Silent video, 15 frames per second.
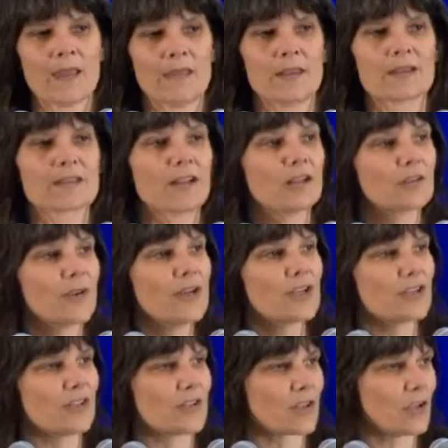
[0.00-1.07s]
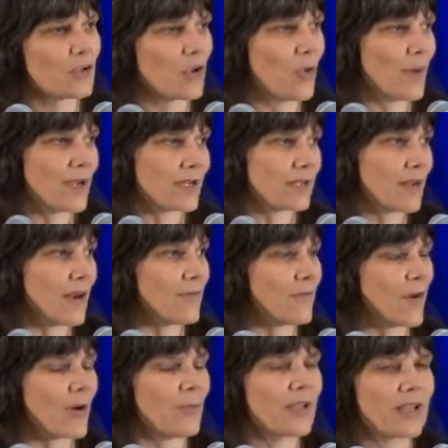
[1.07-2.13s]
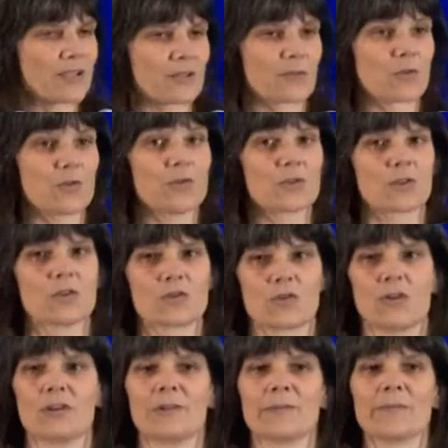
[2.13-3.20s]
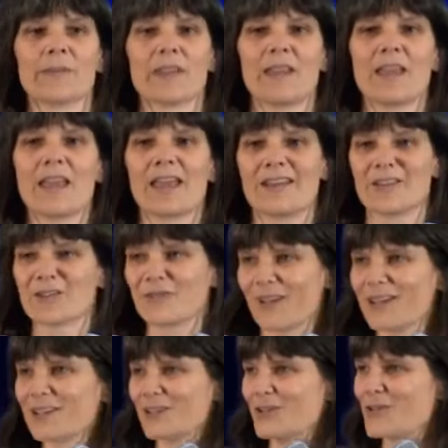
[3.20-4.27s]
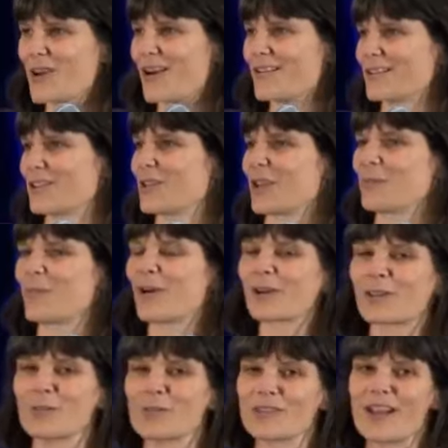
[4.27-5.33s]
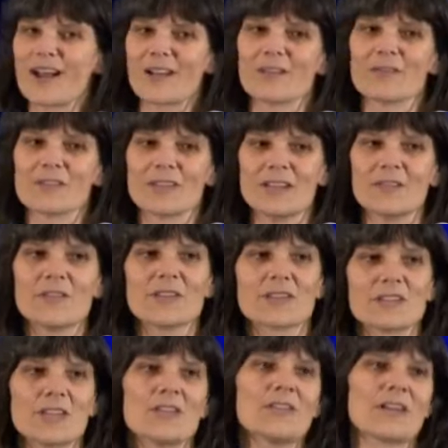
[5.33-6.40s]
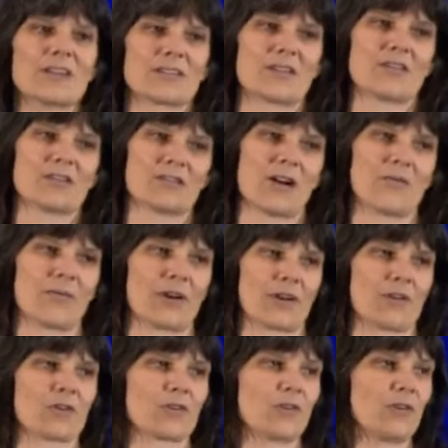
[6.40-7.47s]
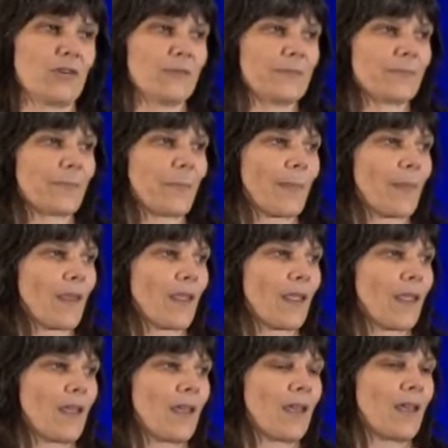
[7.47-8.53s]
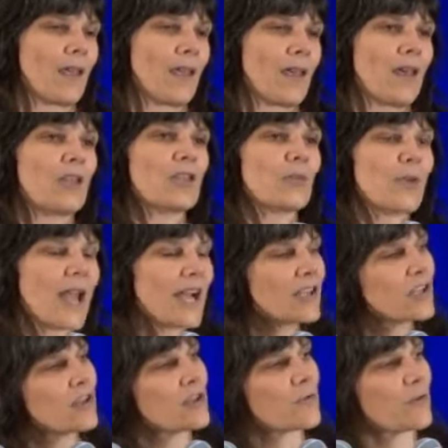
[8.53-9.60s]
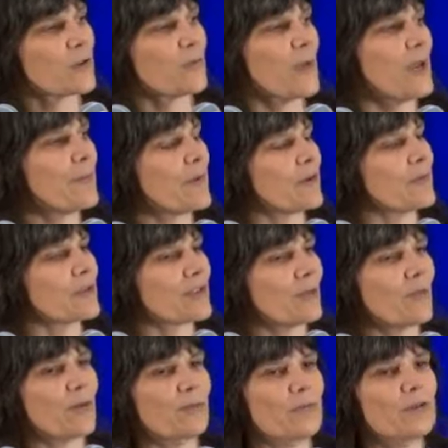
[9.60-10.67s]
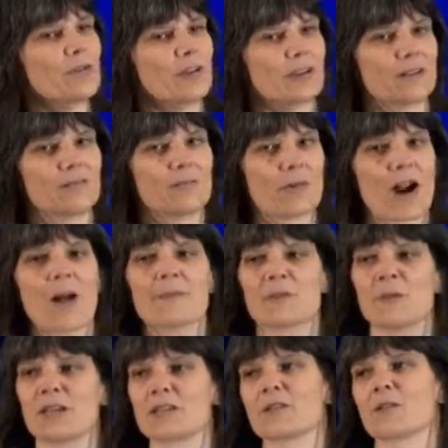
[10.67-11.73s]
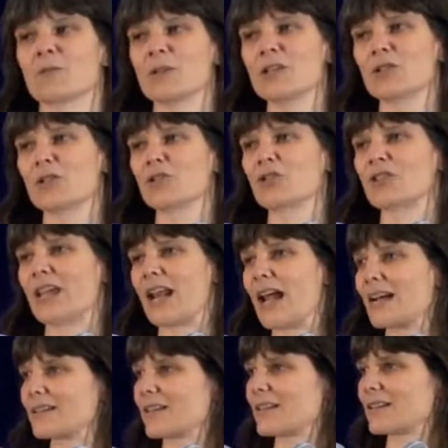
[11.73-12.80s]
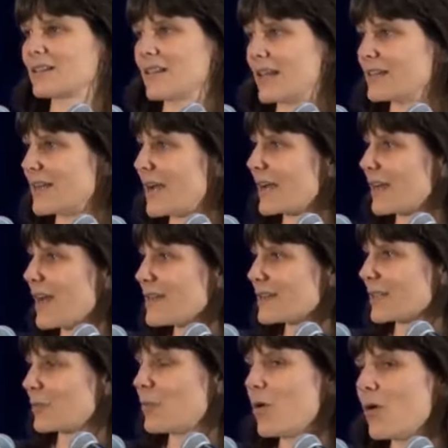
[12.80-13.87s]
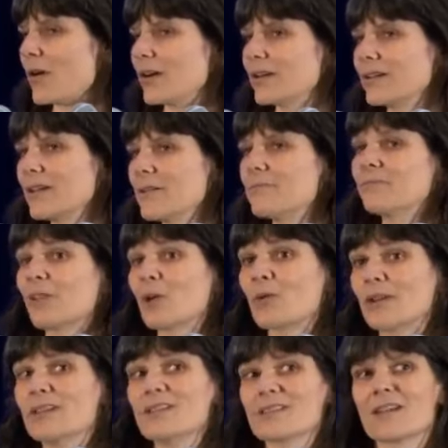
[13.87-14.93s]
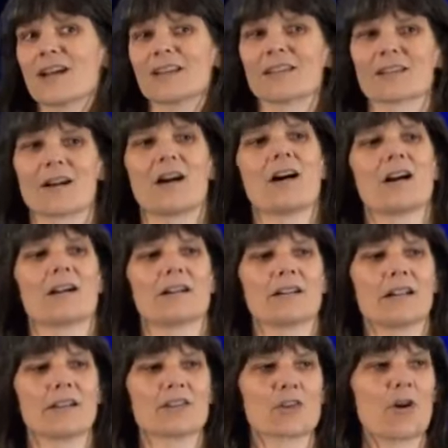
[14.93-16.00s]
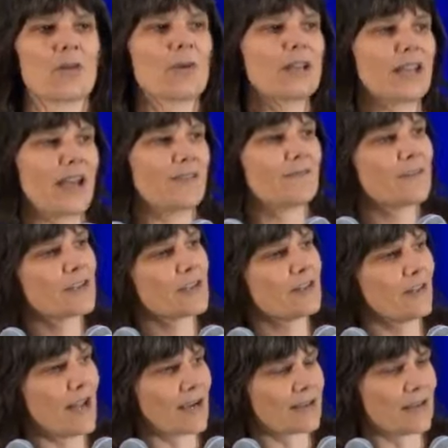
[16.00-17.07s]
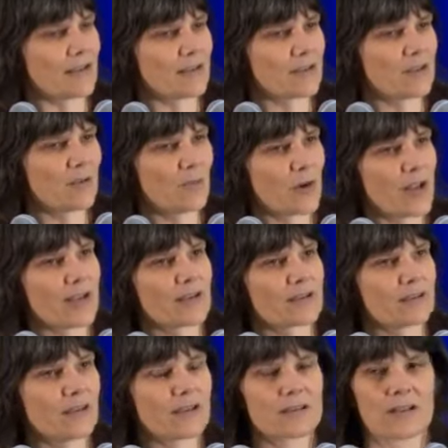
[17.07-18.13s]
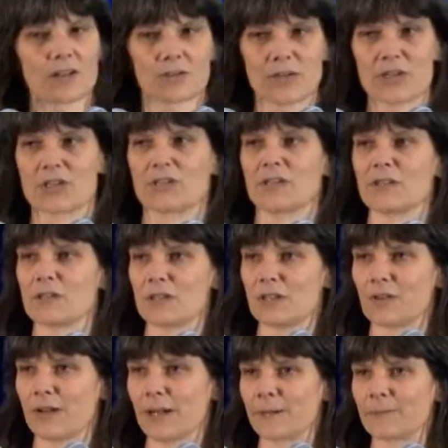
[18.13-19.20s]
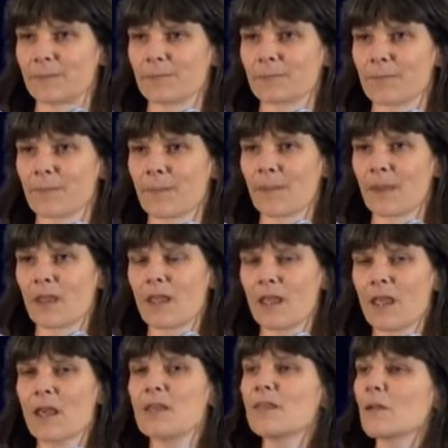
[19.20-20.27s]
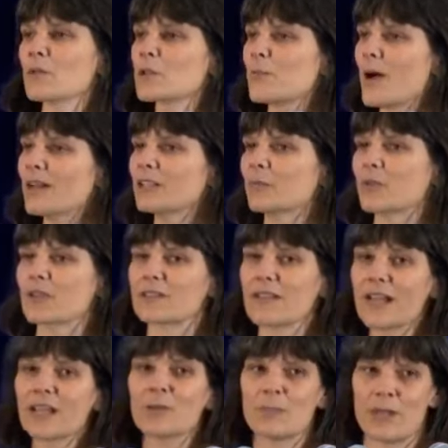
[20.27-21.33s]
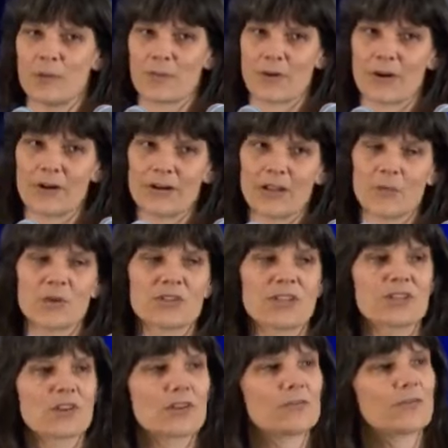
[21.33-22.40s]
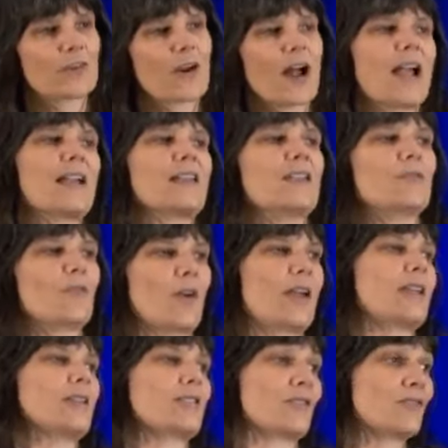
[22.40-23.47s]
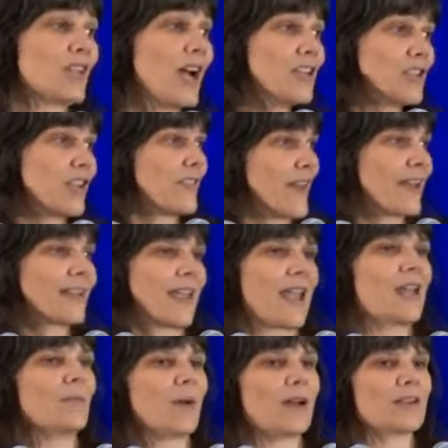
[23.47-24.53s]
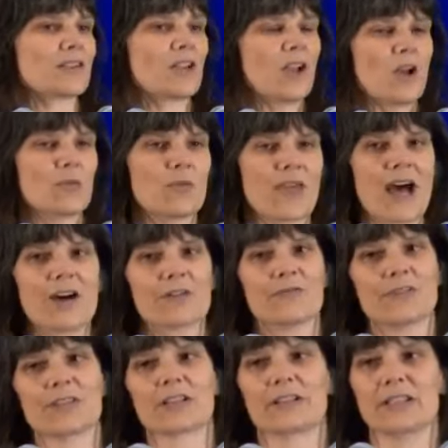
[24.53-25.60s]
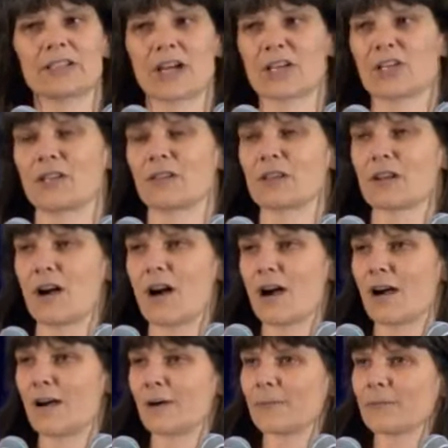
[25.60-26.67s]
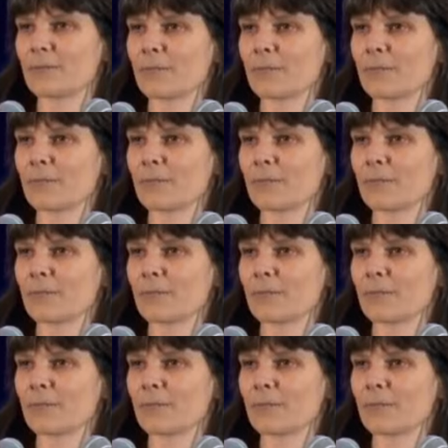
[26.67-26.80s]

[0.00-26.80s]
The acceleration is controlled by software because of cruise control. And in those fancy new cars that can park themselves, even the steering is under software control. The reaction to this first paper was somewhat muted, perhaps because if the researchers had access to that diagnostic port, they were inside the car, and so already had physical access to the brakes, acceleration, and steering. They responded with a second paper in which they showed a variety of ways of touching that CAN bus without physically touching the car.